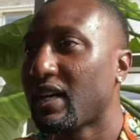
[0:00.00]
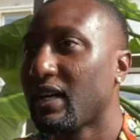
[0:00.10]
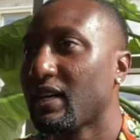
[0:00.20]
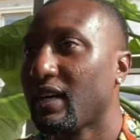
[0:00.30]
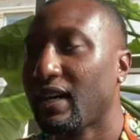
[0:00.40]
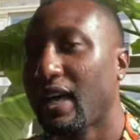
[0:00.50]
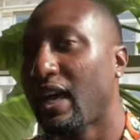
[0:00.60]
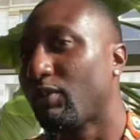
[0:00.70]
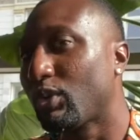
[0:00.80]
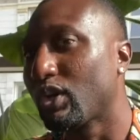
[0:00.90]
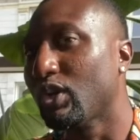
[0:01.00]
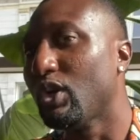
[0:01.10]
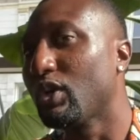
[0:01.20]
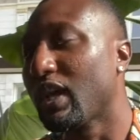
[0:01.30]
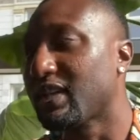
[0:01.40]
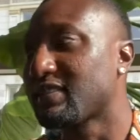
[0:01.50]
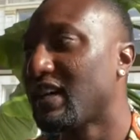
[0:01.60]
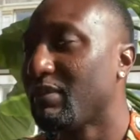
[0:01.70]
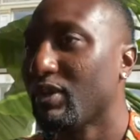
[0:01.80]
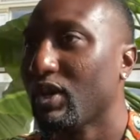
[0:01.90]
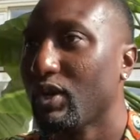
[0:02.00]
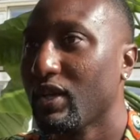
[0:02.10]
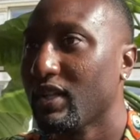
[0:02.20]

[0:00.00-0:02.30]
I, I had one a long ass time ago